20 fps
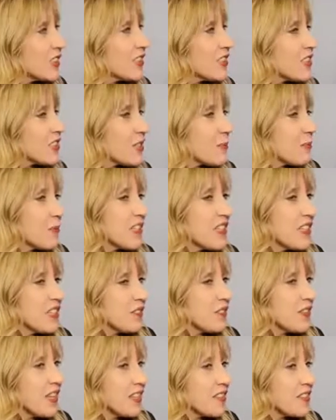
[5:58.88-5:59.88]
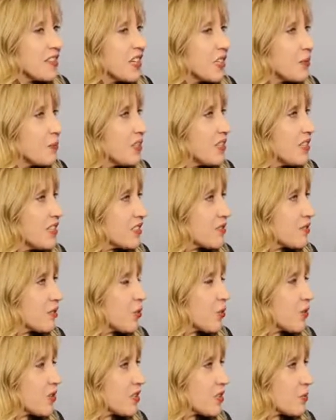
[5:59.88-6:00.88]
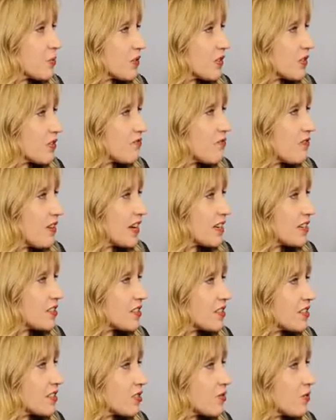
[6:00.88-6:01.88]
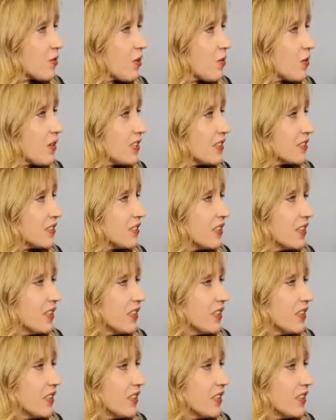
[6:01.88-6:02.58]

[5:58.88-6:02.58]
Speaking of that, diabetes, of course, is one of the fastest growing